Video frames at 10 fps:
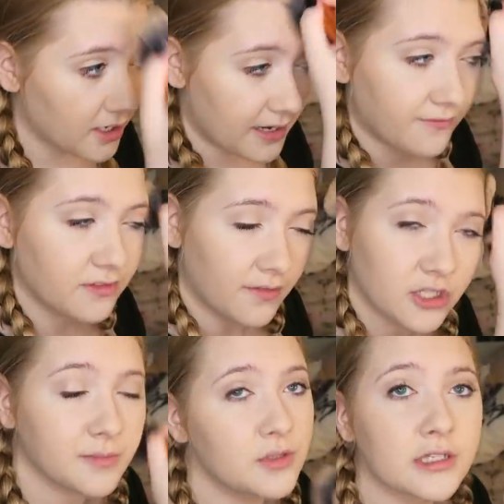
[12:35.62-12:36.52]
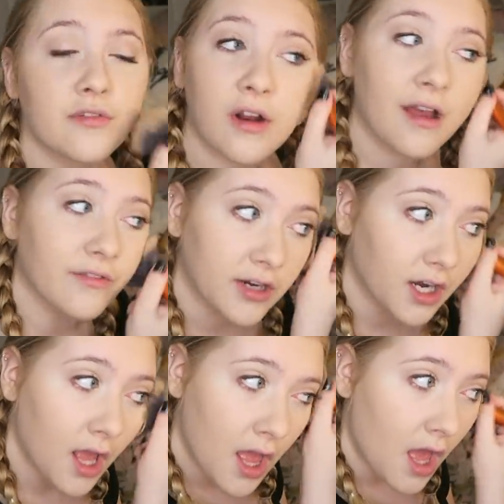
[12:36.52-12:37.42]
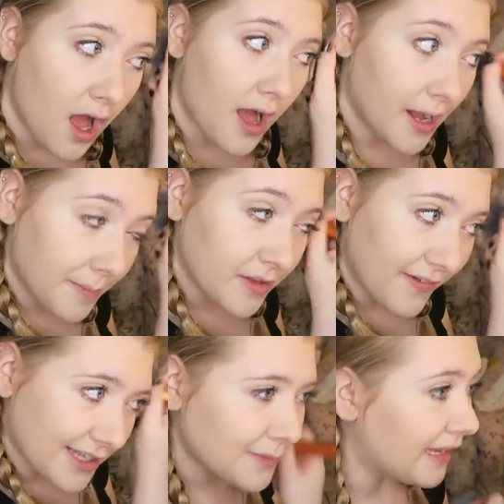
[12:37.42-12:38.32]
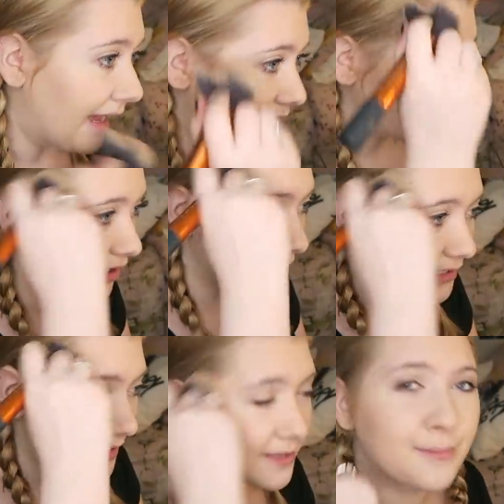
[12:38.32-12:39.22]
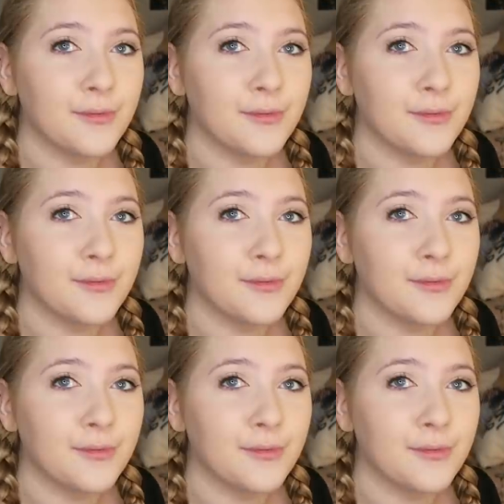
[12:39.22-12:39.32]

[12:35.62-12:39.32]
and I've loved her music forever. Um, the fact that we have her in the